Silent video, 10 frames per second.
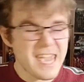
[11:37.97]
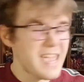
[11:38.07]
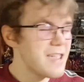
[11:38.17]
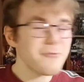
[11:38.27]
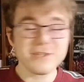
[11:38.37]

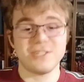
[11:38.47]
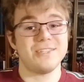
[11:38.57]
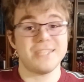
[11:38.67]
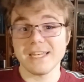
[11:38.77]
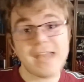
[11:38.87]
It was
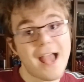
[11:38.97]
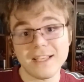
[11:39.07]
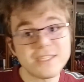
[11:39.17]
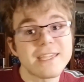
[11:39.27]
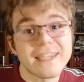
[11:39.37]
just a
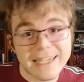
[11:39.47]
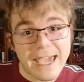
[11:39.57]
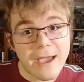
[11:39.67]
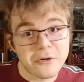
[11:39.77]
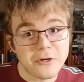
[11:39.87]
nasty
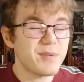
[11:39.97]
encounter.